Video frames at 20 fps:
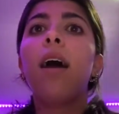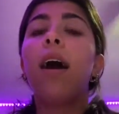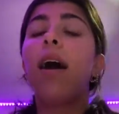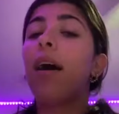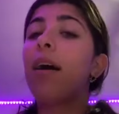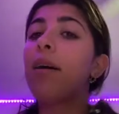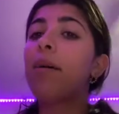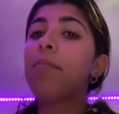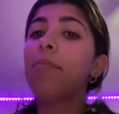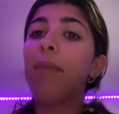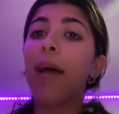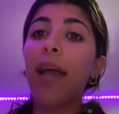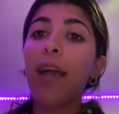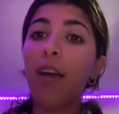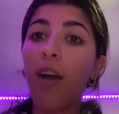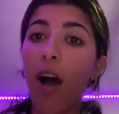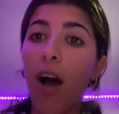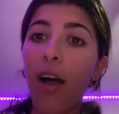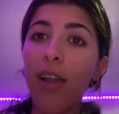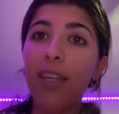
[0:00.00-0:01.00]
Um, my
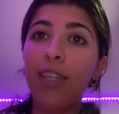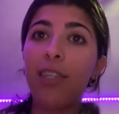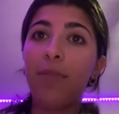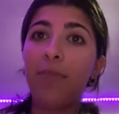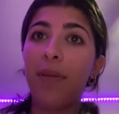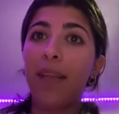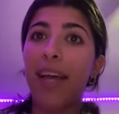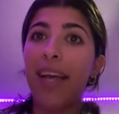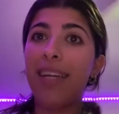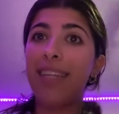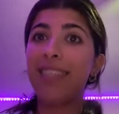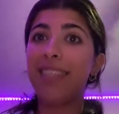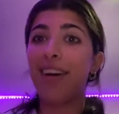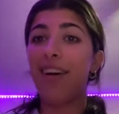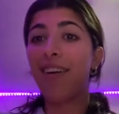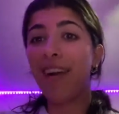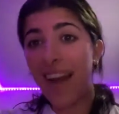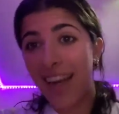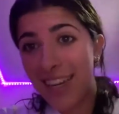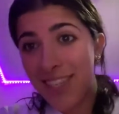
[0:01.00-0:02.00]
college plans
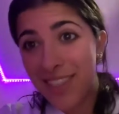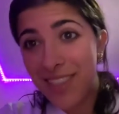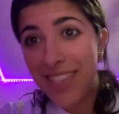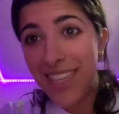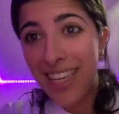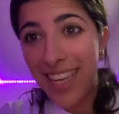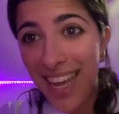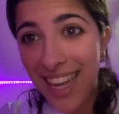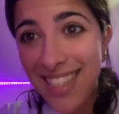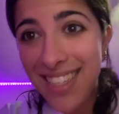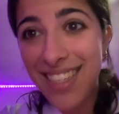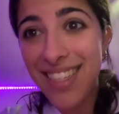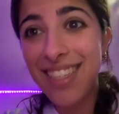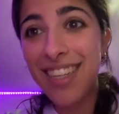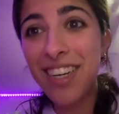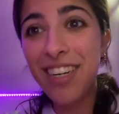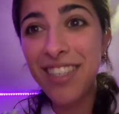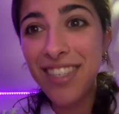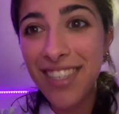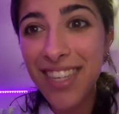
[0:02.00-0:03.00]
are actually, yes,
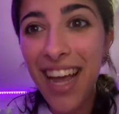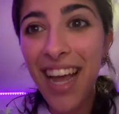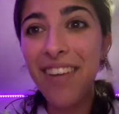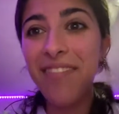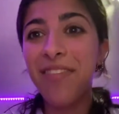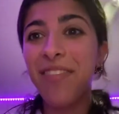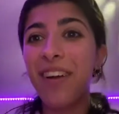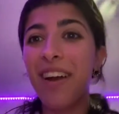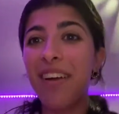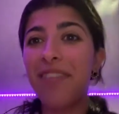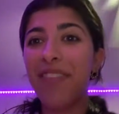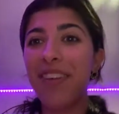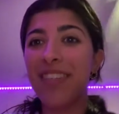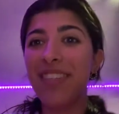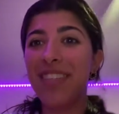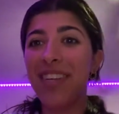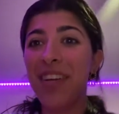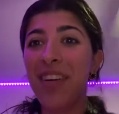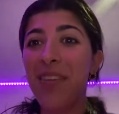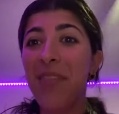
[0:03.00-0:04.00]
they're set for
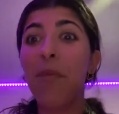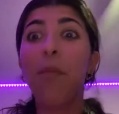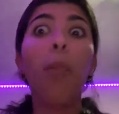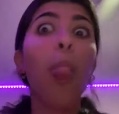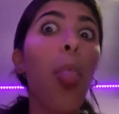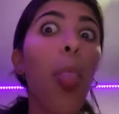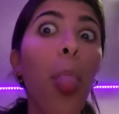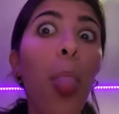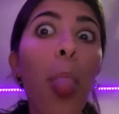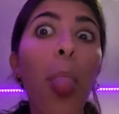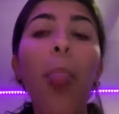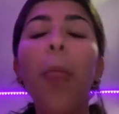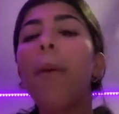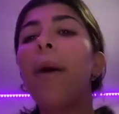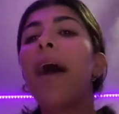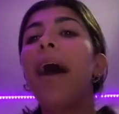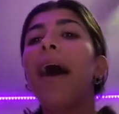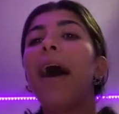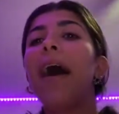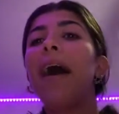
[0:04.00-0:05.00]
FSU.
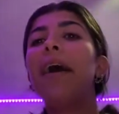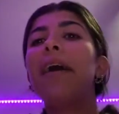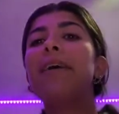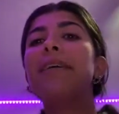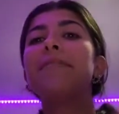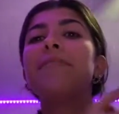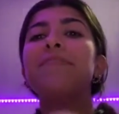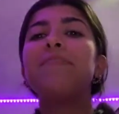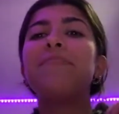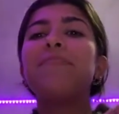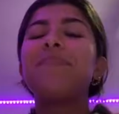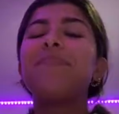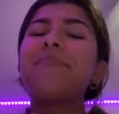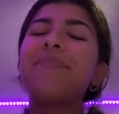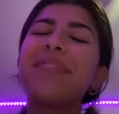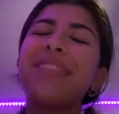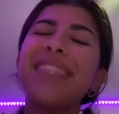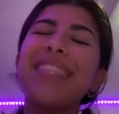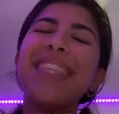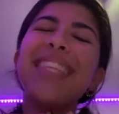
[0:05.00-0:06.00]
Um,
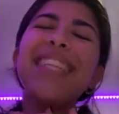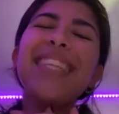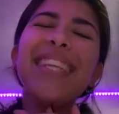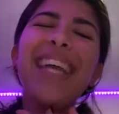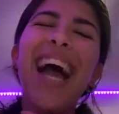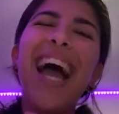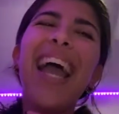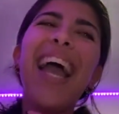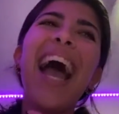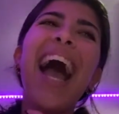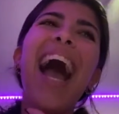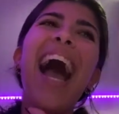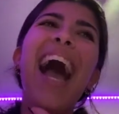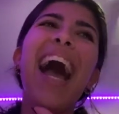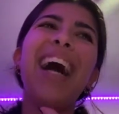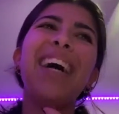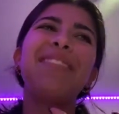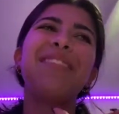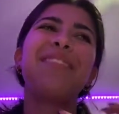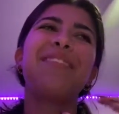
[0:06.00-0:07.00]
I
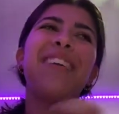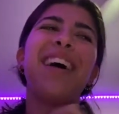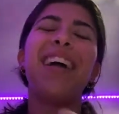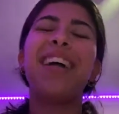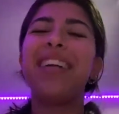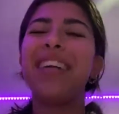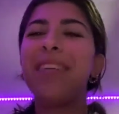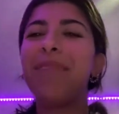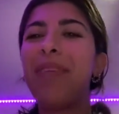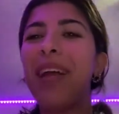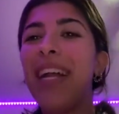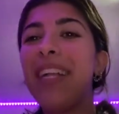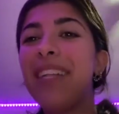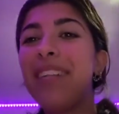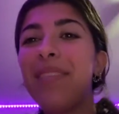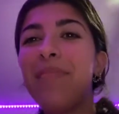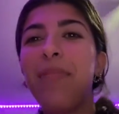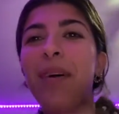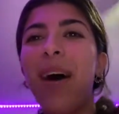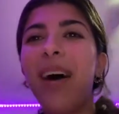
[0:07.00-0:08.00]
have, I already paid the
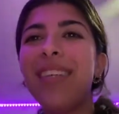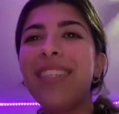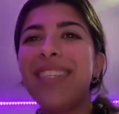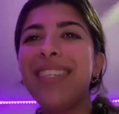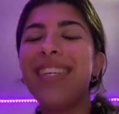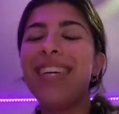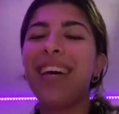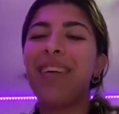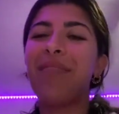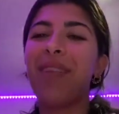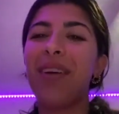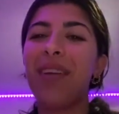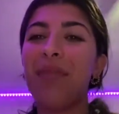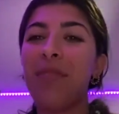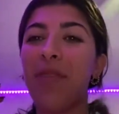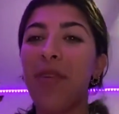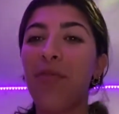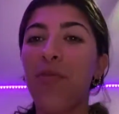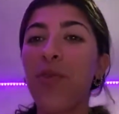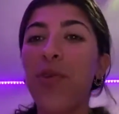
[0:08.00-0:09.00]
deposit. I'm going to
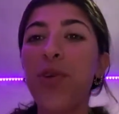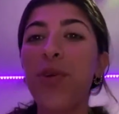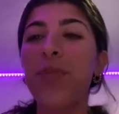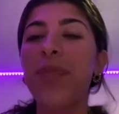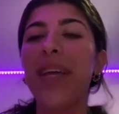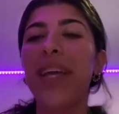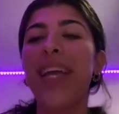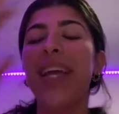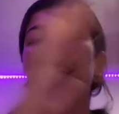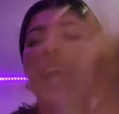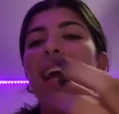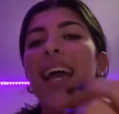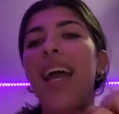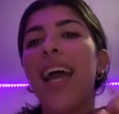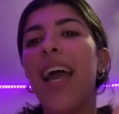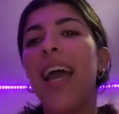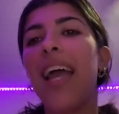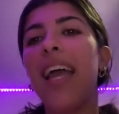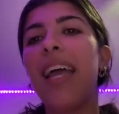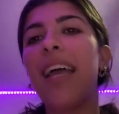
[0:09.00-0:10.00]
be rooming
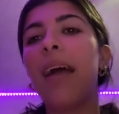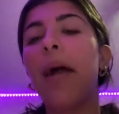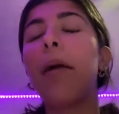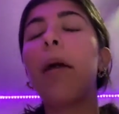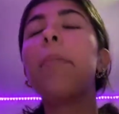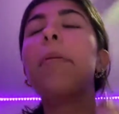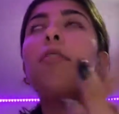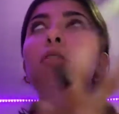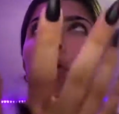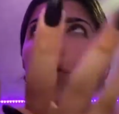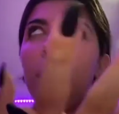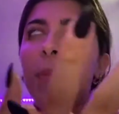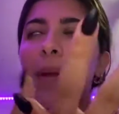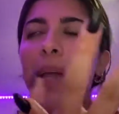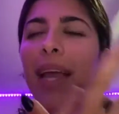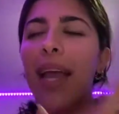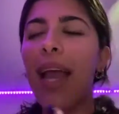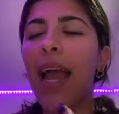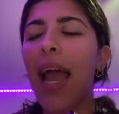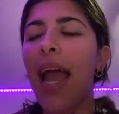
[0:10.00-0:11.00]
and I'm going to be
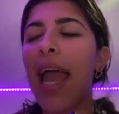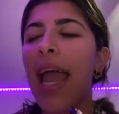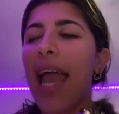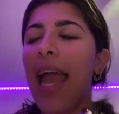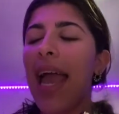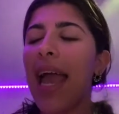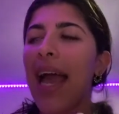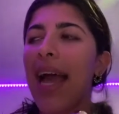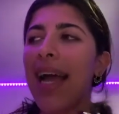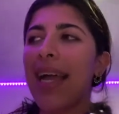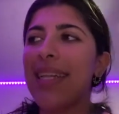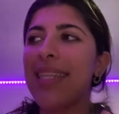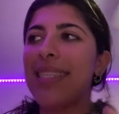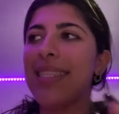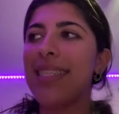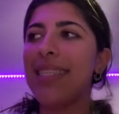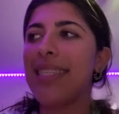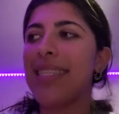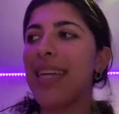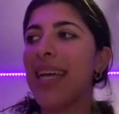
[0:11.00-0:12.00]
dorming
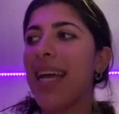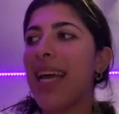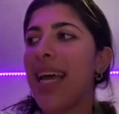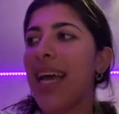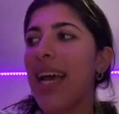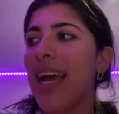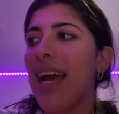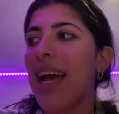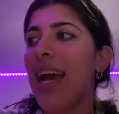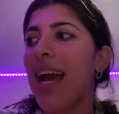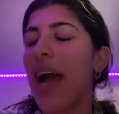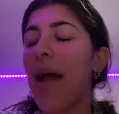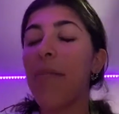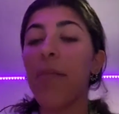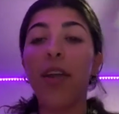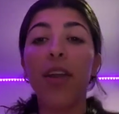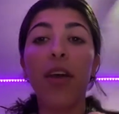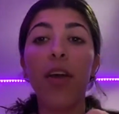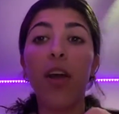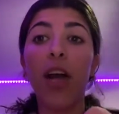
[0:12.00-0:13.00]
and I'm
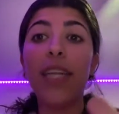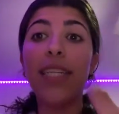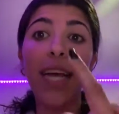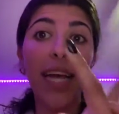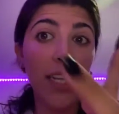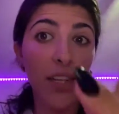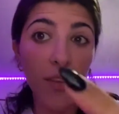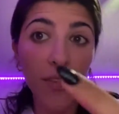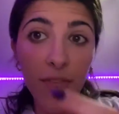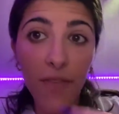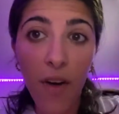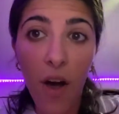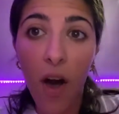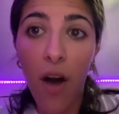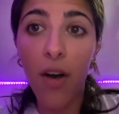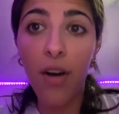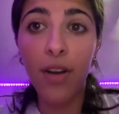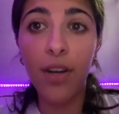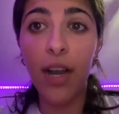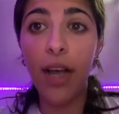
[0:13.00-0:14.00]
going to attend on
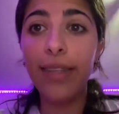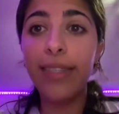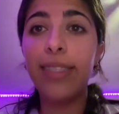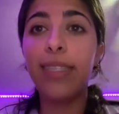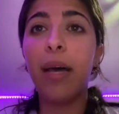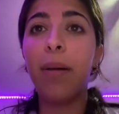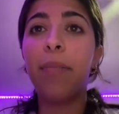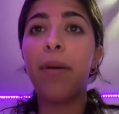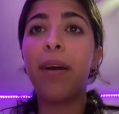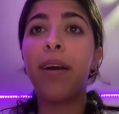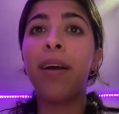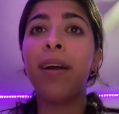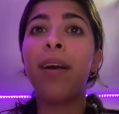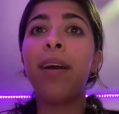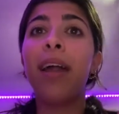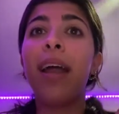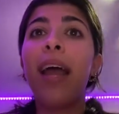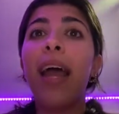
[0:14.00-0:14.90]
fall, not summer,